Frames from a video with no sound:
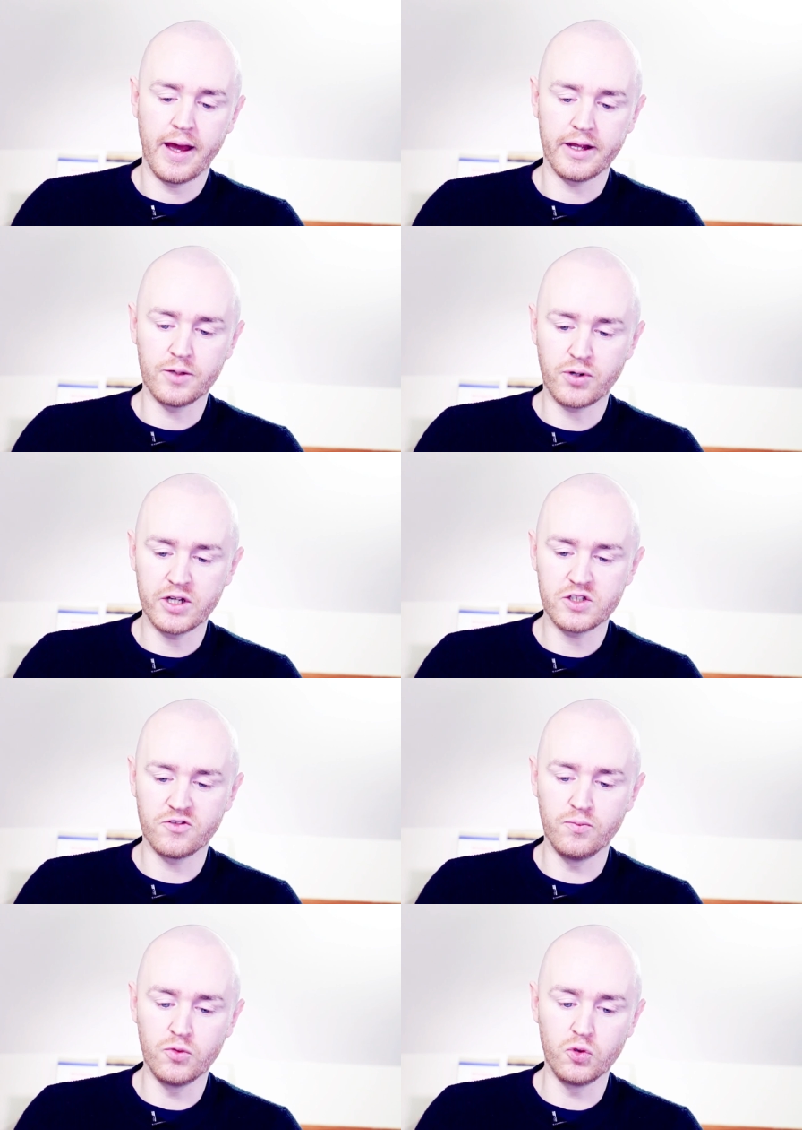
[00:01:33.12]
a depressive
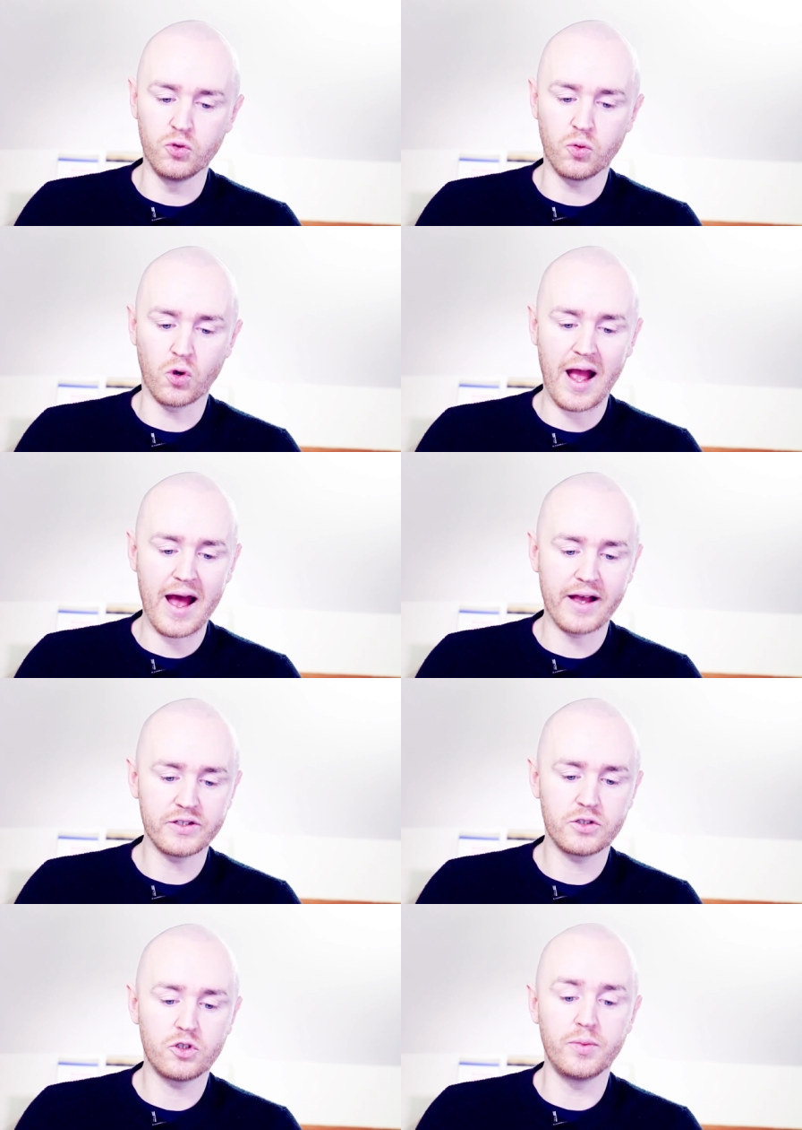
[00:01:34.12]
mood were
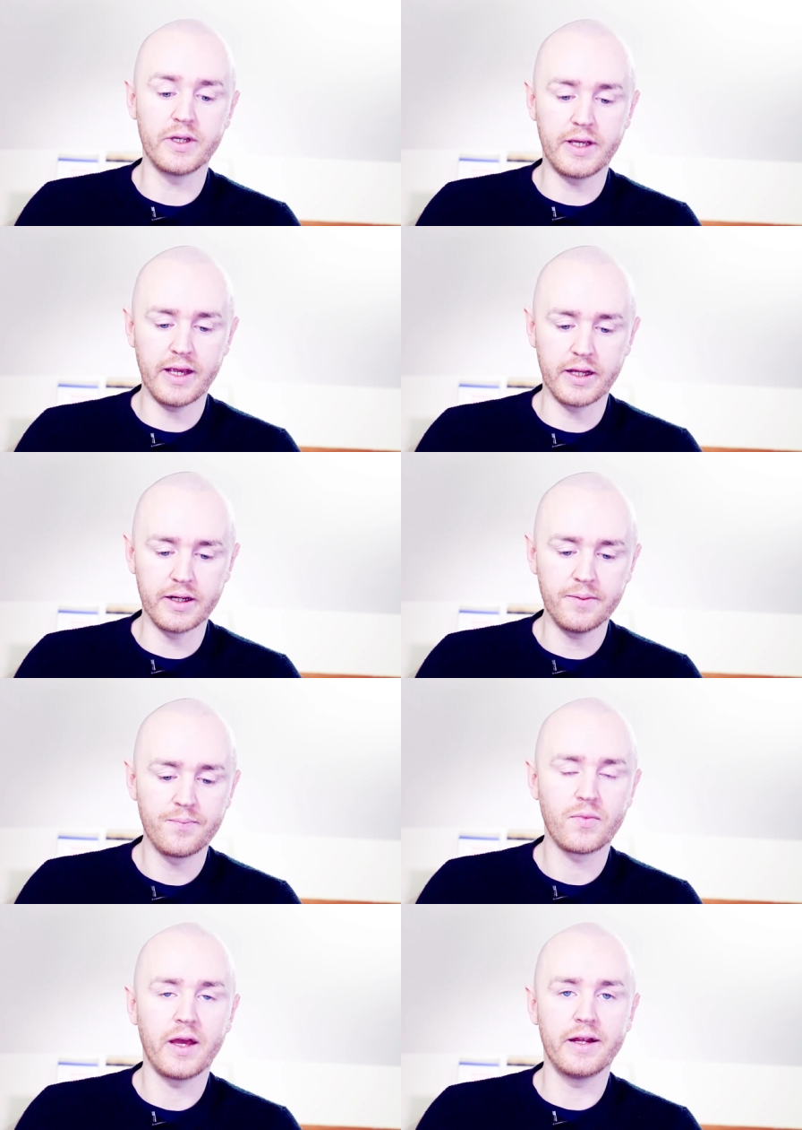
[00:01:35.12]
asked to begin
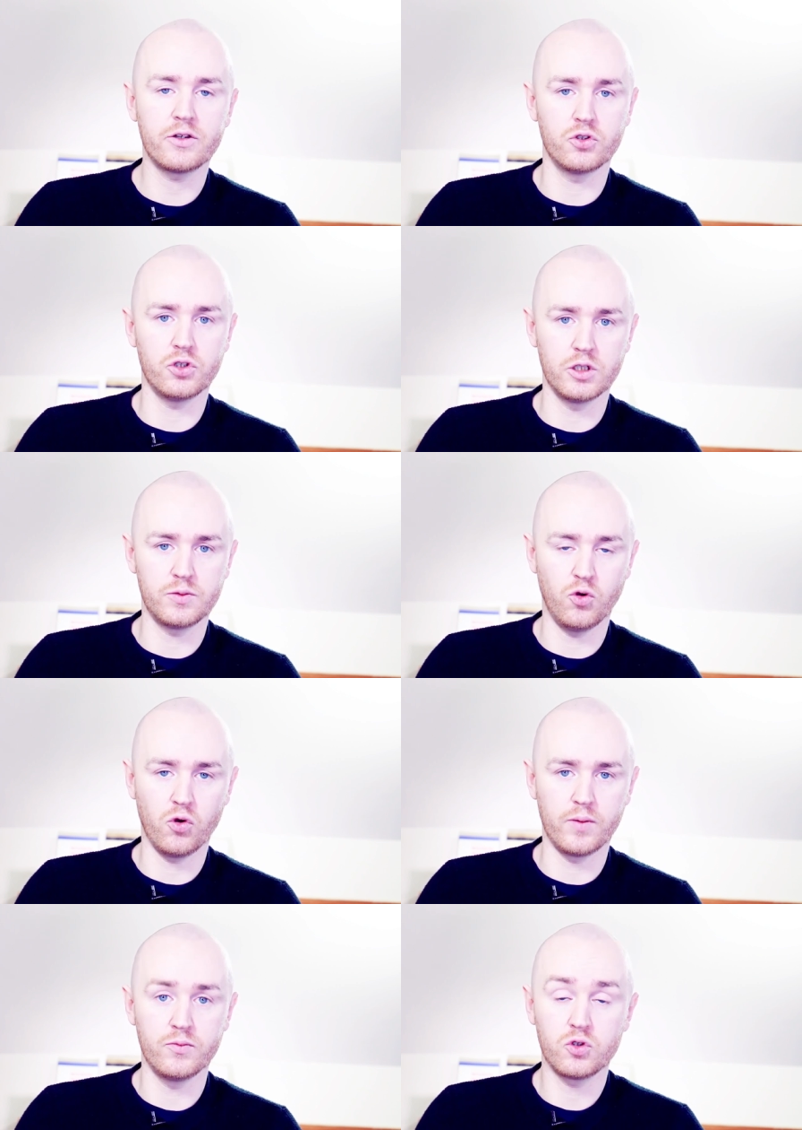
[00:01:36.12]
an exercise
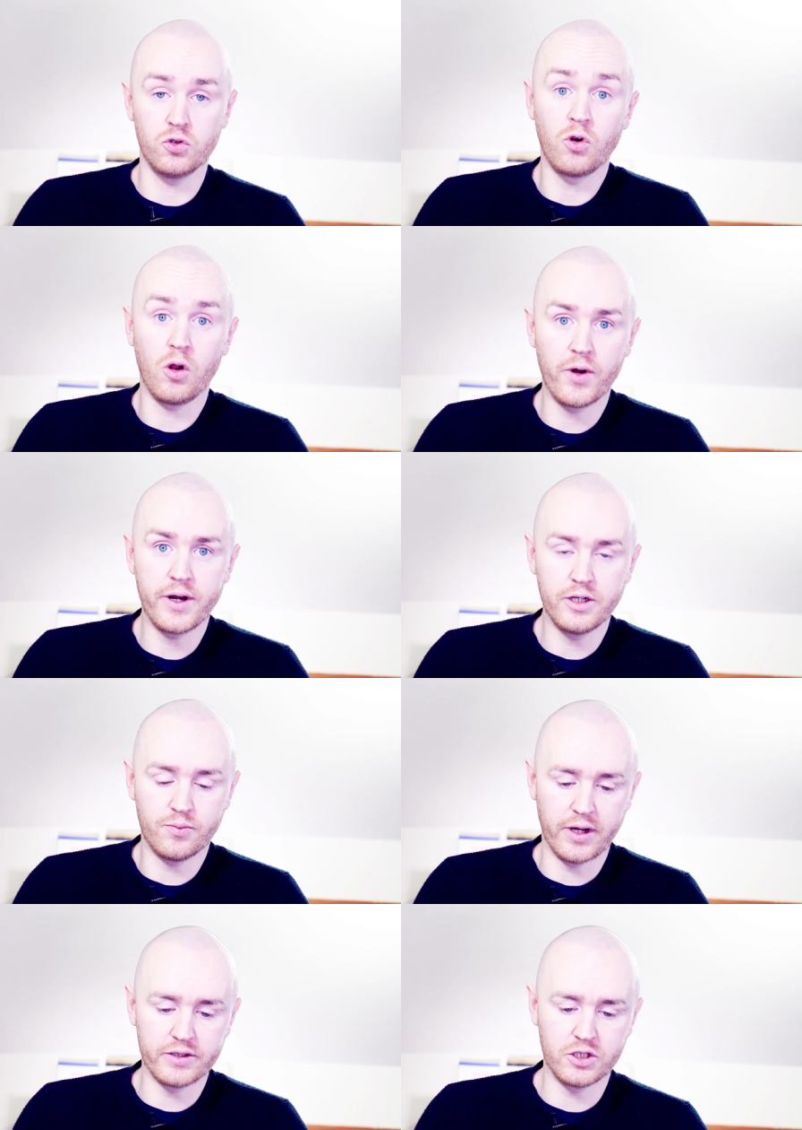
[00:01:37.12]
program. So they're already
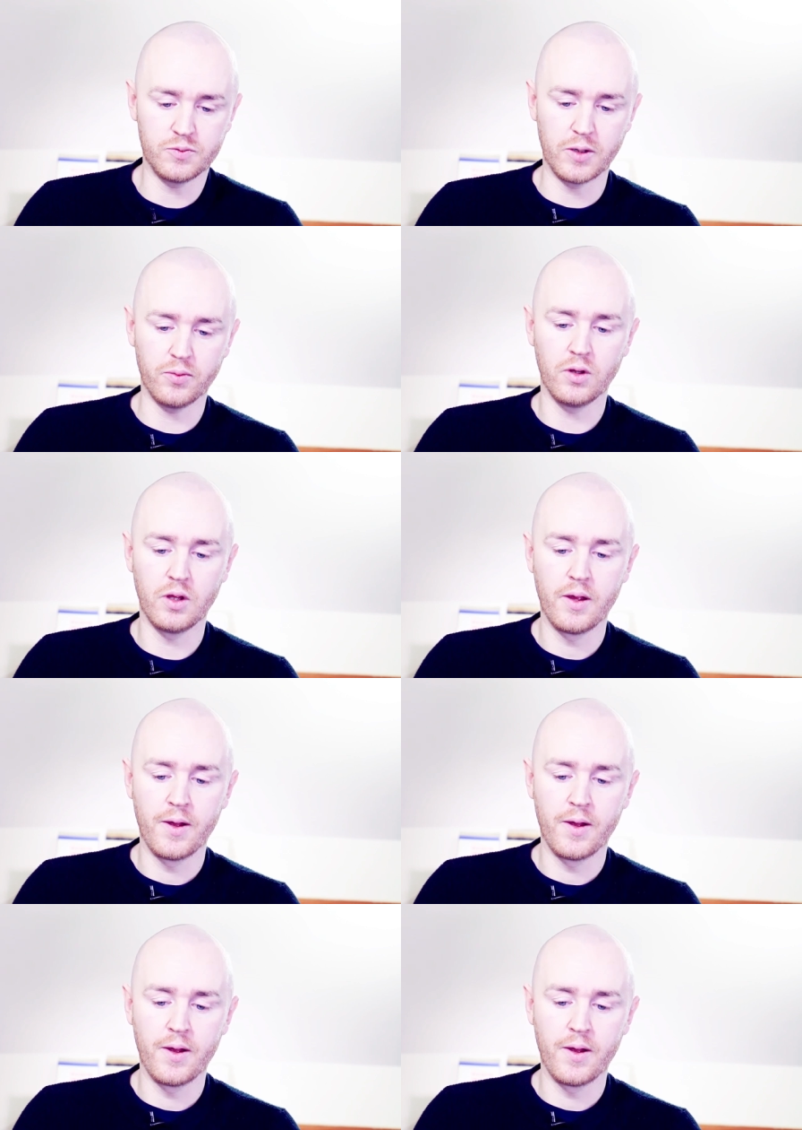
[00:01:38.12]
depressed, these people.